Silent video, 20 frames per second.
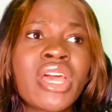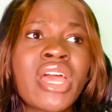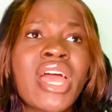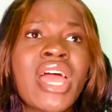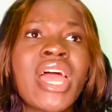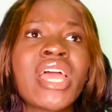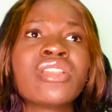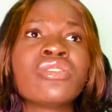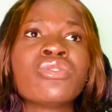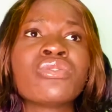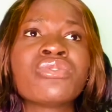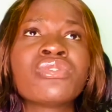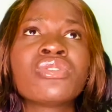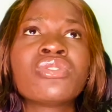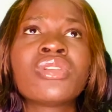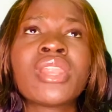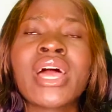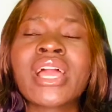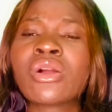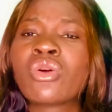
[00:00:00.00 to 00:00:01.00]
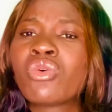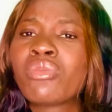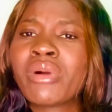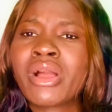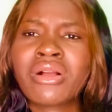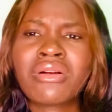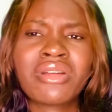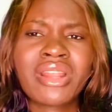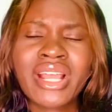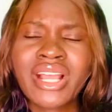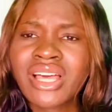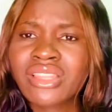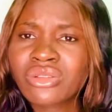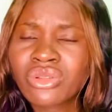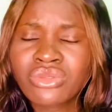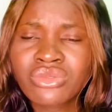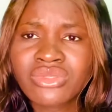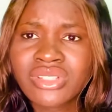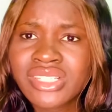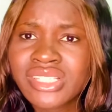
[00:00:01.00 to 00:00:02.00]
and you feel like, oh my God, I cannot
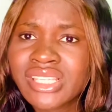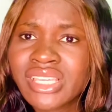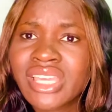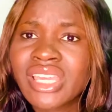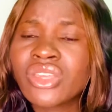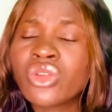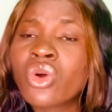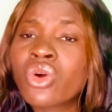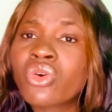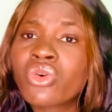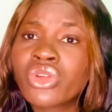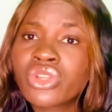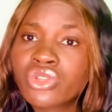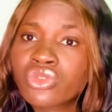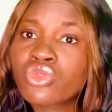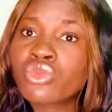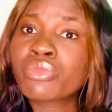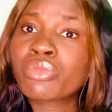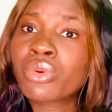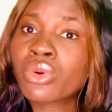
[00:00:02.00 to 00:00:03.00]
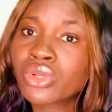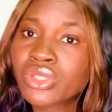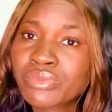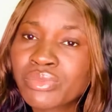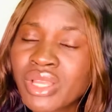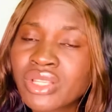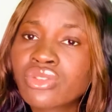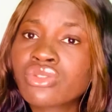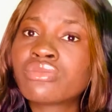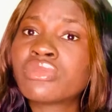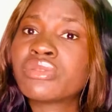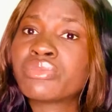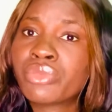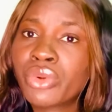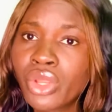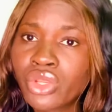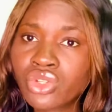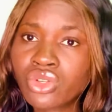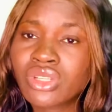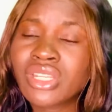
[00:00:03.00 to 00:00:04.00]
do this again, you're going through postpartum
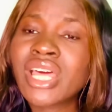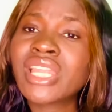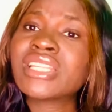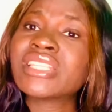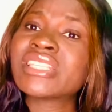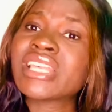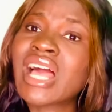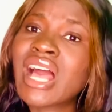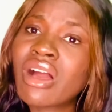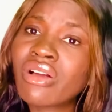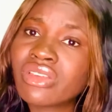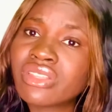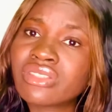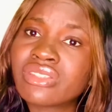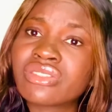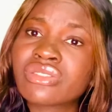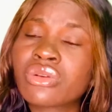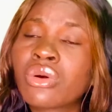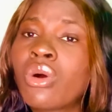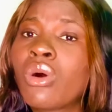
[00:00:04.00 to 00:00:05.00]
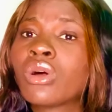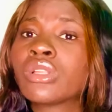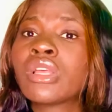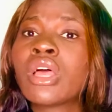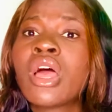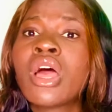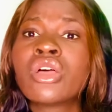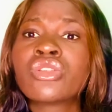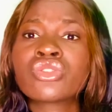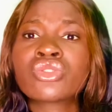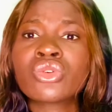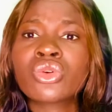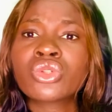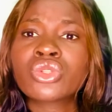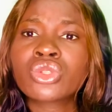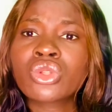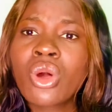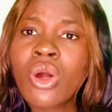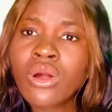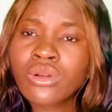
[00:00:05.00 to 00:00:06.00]
depression. That is how it is called. So
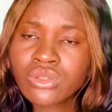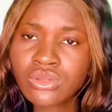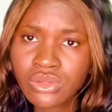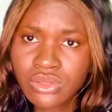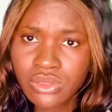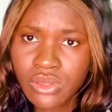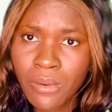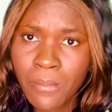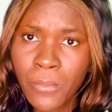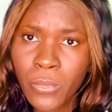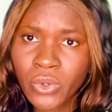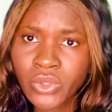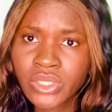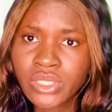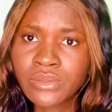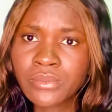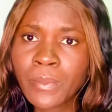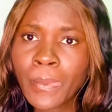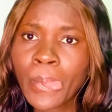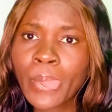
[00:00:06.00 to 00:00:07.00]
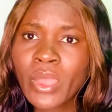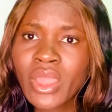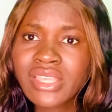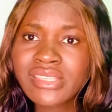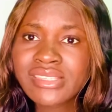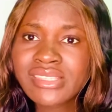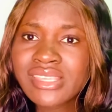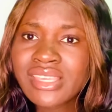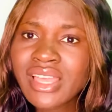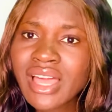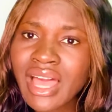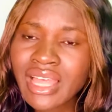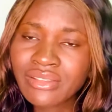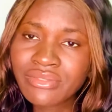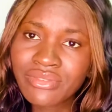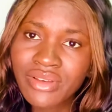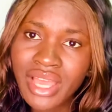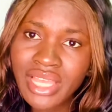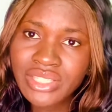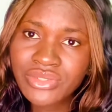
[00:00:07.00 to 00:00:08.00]
talk to somebody, seek
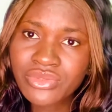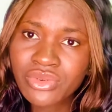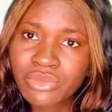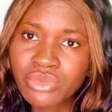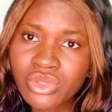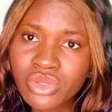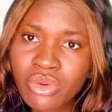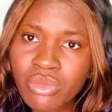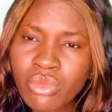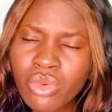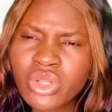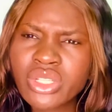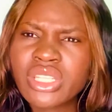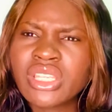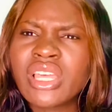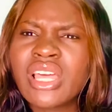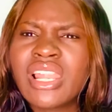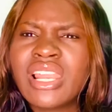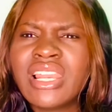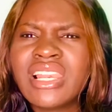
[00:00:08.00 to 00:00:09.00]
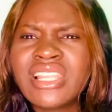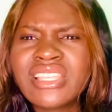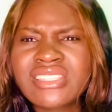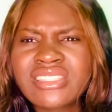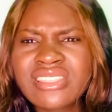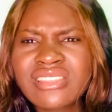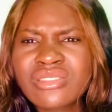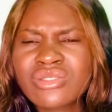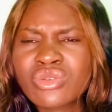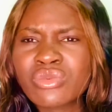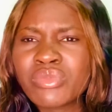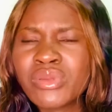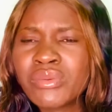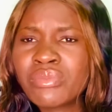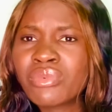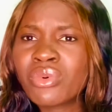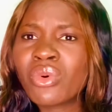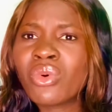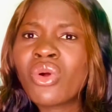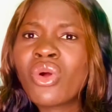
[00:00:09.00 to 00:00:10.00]
advice from somebody, listen to
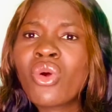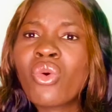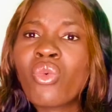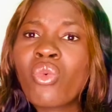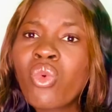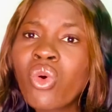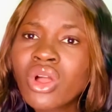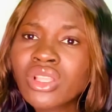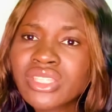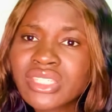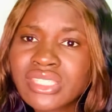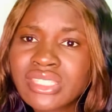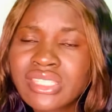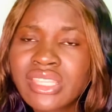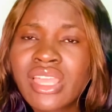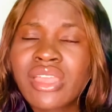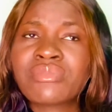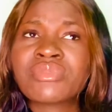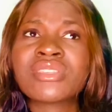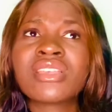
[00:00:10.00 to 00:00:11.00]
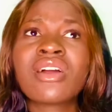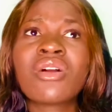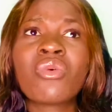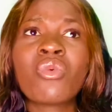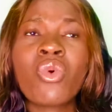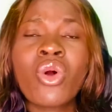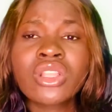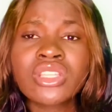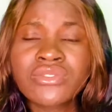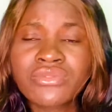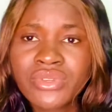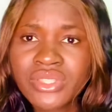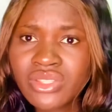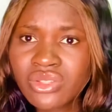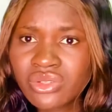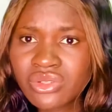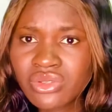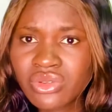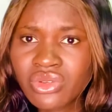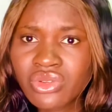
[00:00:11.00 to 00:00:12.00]
people, watch tapes, watch
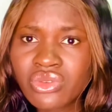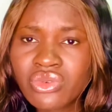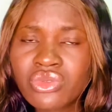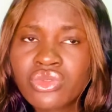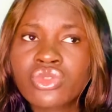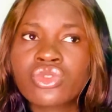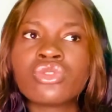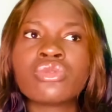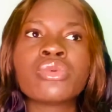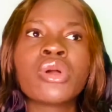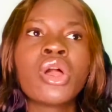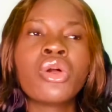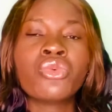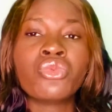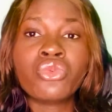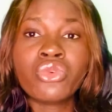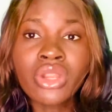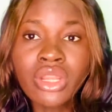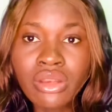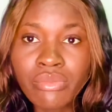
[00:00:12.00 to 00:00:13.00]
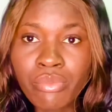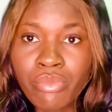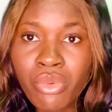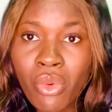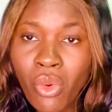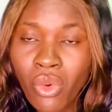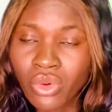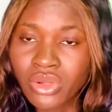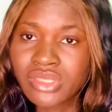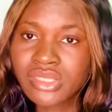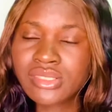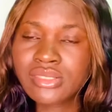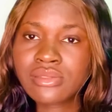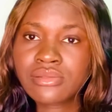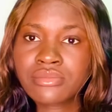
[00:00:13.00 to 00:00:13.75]
videos on YouTube, read books